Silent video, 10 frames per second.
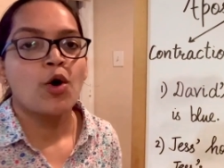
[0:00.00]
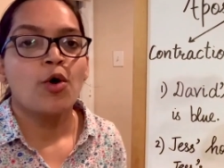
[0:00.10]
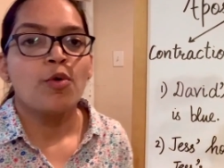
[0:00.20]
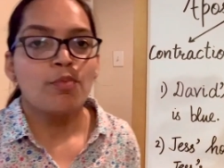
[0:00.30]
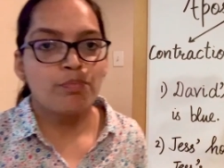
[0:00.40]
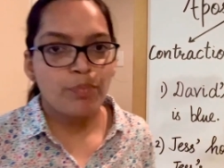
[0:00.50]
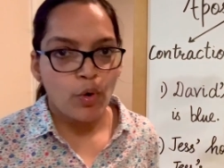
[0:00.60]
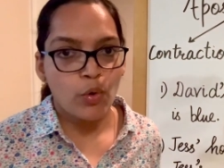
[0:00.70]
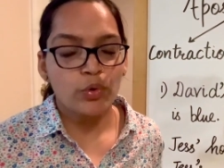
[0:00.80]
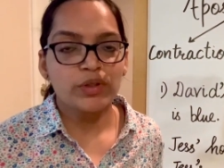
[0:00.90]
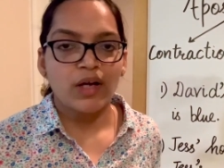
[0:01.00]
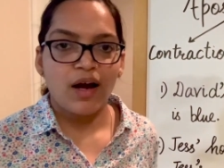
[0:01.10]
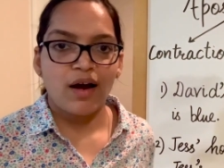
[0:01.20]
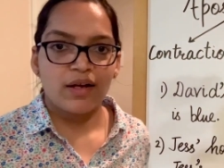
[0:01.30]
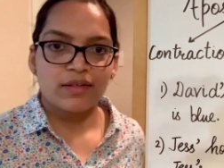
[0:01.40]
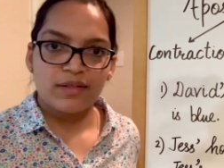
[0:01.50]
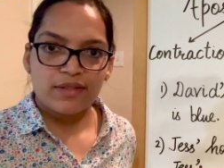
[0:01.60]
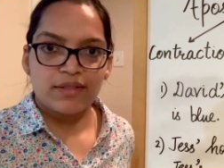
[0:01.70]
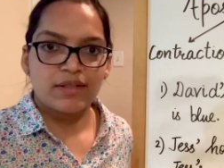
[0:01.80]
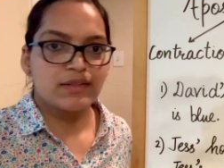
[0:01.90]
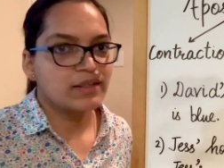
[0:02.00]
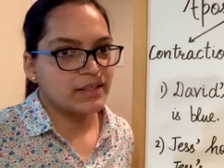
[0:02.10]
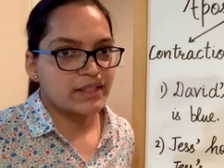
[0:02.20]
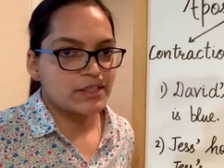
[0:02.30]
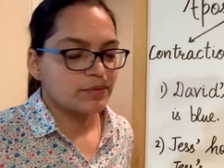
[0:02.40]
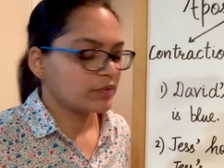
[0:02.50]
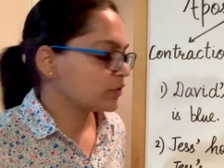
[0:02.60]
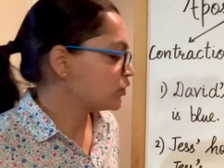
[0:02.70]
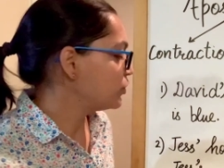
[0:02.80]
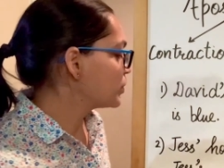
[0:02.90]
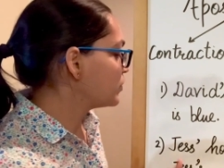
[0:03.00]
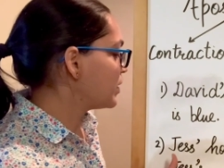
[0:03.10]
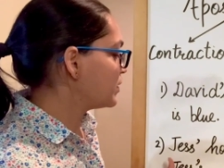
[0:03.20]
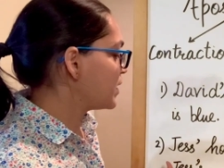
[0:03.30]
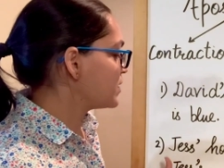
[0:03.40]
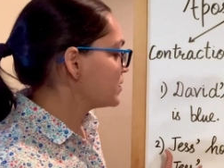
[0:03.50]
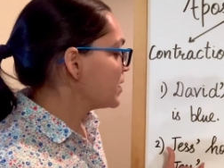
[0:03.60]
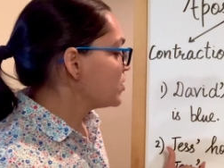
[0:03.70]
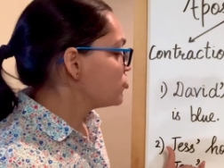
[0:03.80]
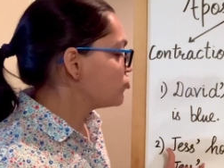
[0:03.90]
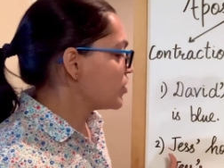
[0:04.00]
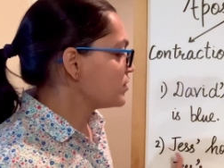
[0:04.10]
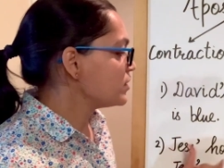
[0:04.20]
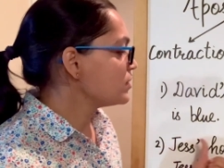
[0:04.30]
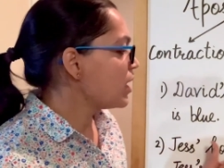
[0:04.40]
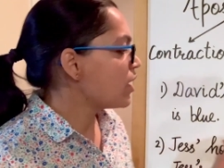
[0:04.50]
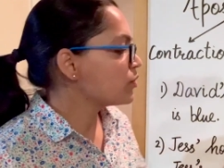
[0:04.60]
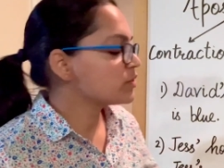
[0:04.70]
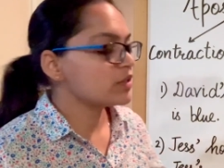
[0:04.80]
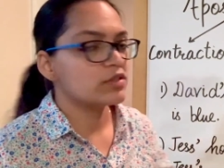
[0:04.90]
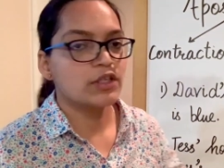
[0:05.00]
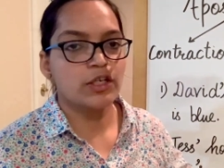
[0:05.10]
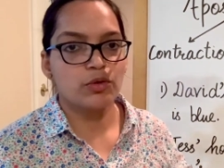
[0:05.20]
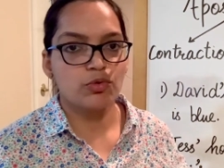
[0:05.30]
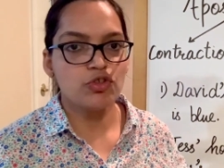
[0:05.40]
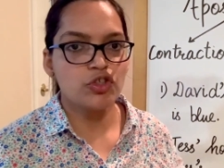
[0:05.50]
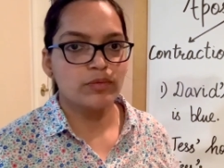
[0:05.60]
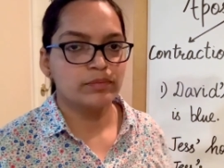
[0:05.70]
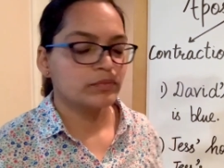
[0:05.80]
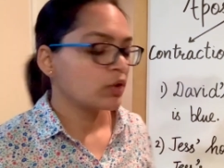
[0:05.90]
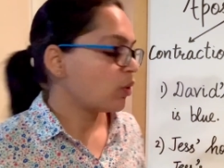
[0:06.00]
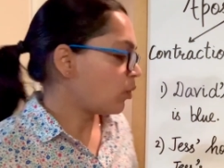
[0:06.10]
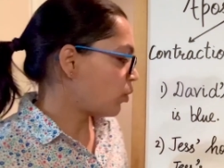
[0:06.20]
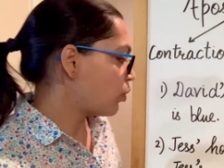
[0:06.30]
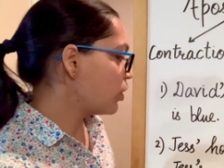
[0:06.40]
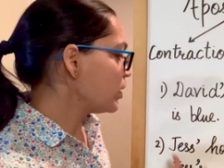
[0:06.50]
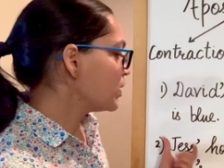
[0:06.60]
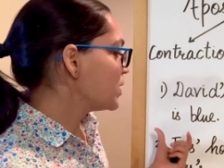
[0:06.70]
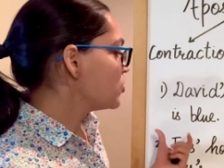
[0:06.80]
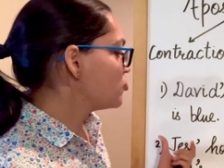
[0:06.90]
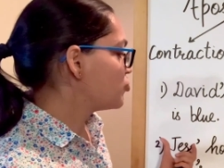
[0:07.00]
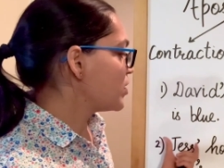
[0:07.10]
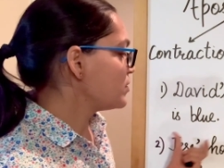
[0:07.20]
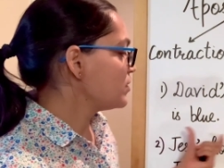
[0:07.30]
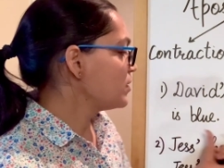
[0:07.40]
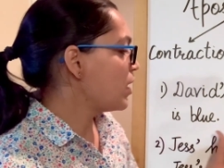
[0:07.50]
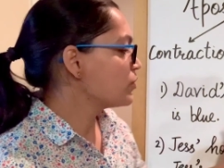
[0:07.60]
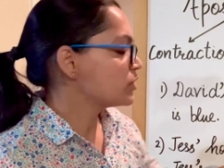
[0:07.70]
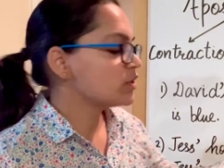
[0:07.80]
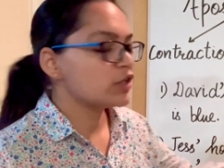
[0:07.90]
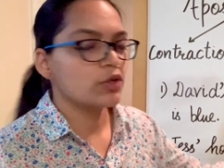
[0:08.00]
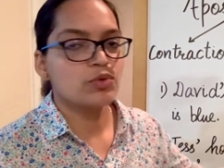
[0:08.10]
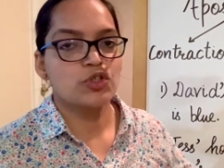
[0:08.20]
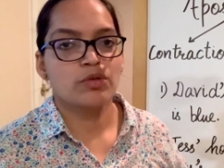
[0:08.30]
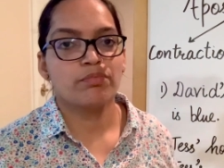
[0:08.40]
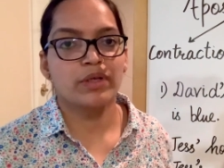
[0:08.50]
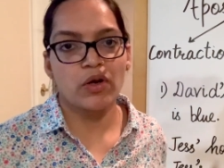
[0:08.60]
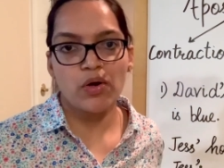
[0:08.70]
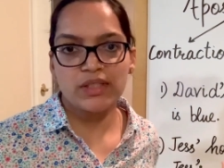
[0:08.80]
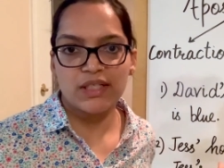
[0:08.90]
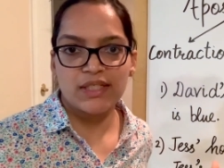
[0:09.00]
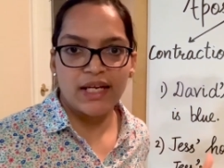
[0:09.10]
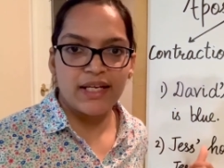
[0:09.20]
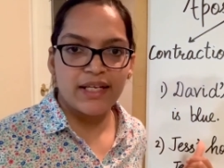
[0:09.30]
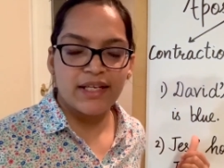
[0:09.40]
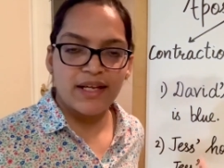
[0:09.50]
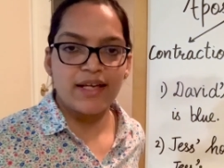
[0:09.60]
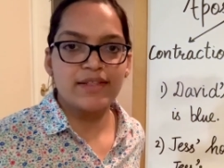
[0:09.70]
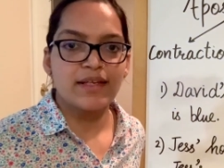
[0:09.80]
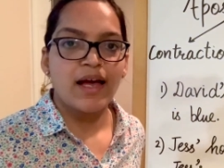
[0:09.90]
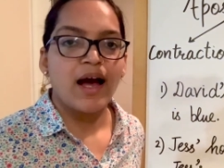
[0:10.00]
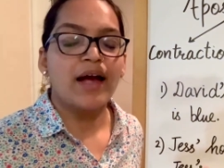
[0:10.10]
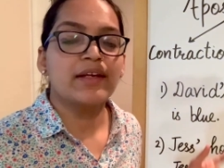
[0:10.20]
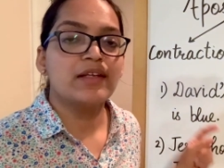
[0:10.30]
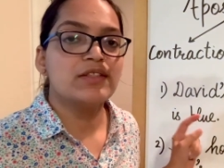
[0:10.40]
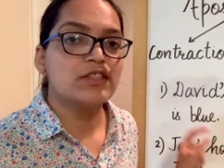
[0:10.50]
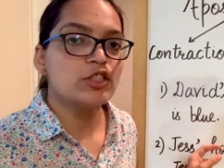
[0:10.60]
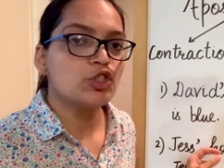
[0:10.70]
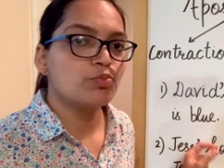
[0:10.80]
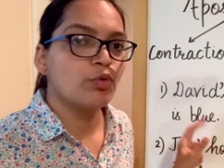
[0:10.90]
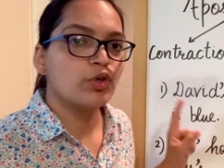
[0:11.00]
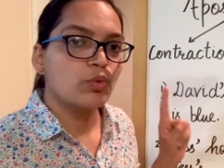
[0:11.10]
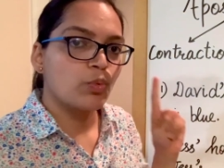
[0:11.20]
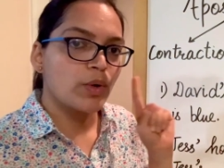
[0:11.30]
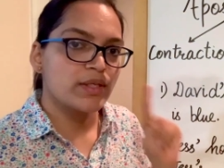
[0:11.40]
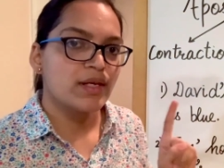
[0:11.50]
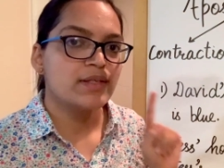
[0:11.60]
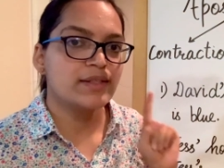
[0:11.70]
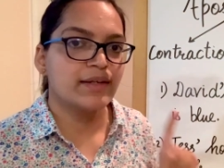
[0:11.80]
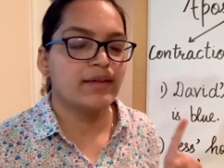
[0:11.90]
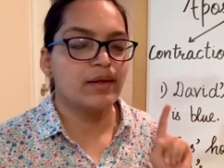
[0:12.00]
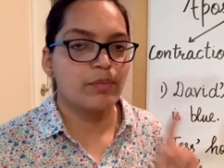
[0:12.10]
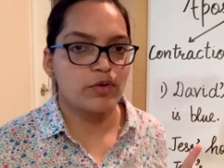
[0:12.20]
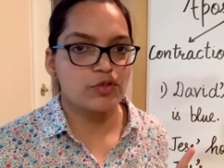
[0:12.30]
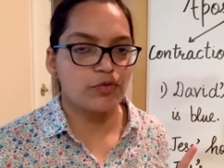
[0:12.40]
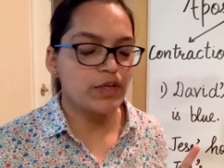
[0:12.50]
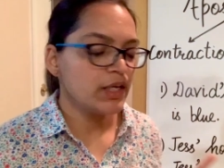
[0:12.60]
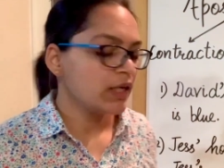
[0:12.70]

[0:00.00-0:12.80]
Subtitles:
Both are considered correct. So you can write it as Jess's house is huge or Jess's house is huge. Because it is ending in S, I can just put one single apostrophe.